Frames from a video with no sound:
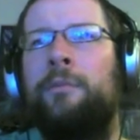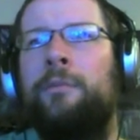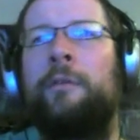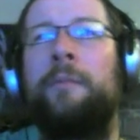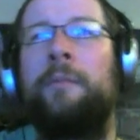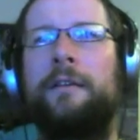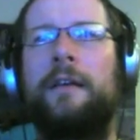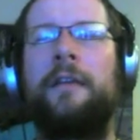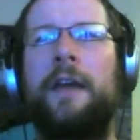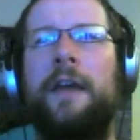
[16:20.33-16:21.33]

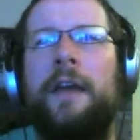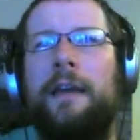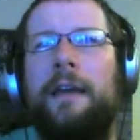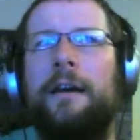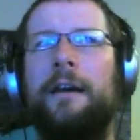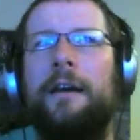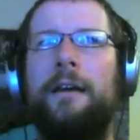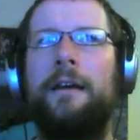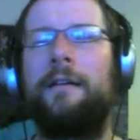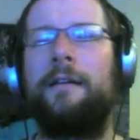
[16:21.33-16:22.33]
means that they
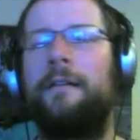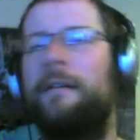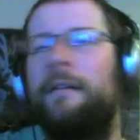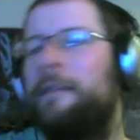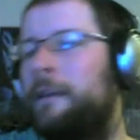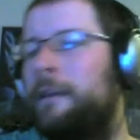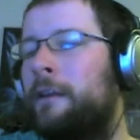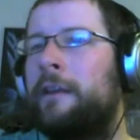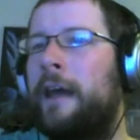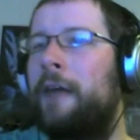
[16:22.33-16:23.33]

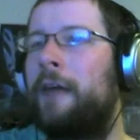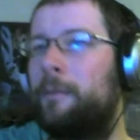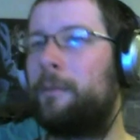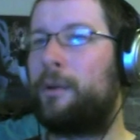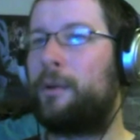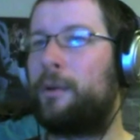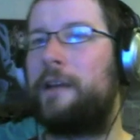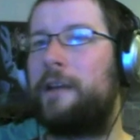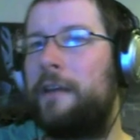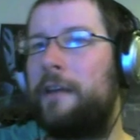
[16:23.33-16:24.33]
have the
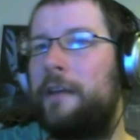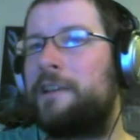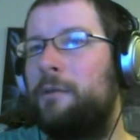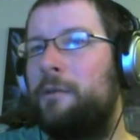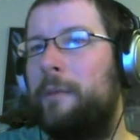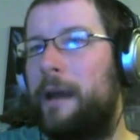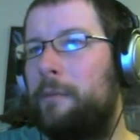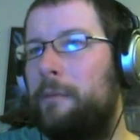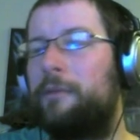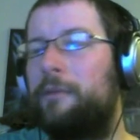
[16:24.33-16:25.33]
impression that they actually will be
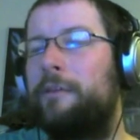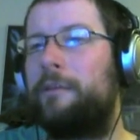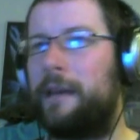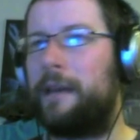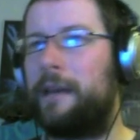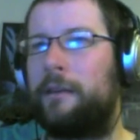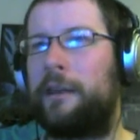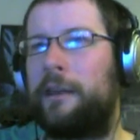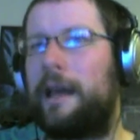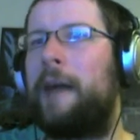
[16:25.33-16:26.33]
able to make the
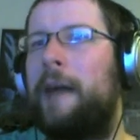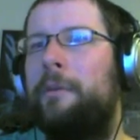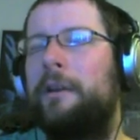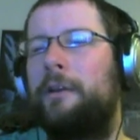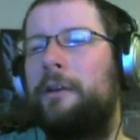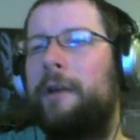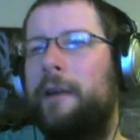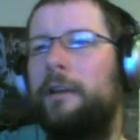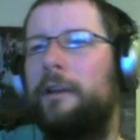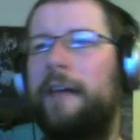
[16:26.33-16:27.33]
thing happen in the way they
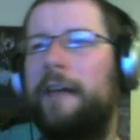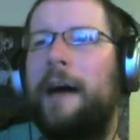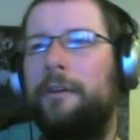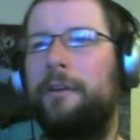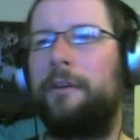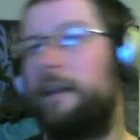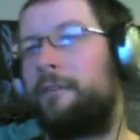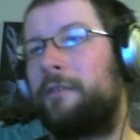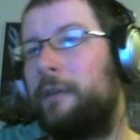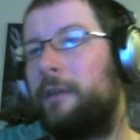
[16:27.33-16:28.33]
want it to happen. So
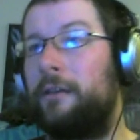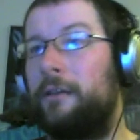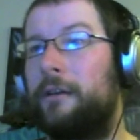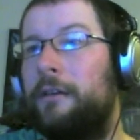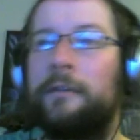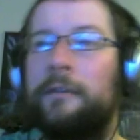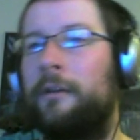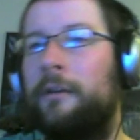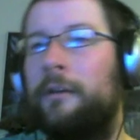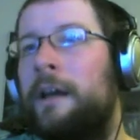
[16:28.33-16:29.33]
that's what they do. And
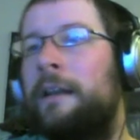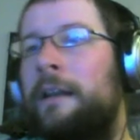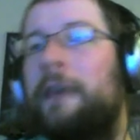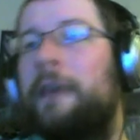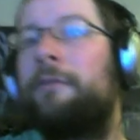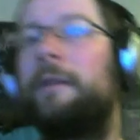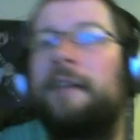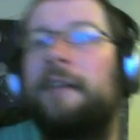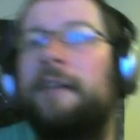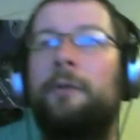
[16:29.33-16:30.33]
so that for me is
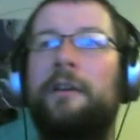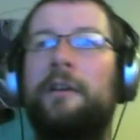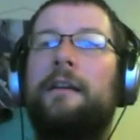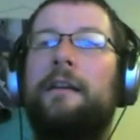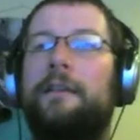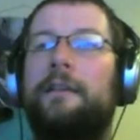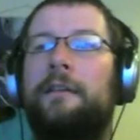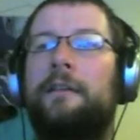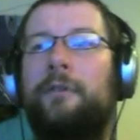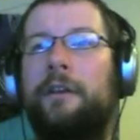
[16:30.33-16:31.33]
exactly what Tidal is.
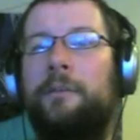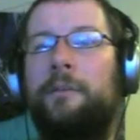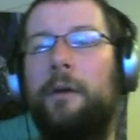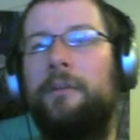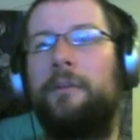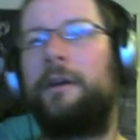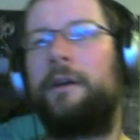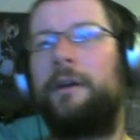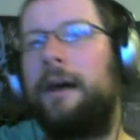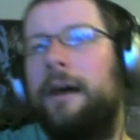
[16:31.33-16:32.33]
It's another one of these moments where
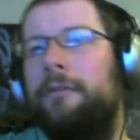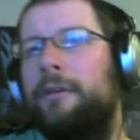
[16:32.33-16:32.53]
you have,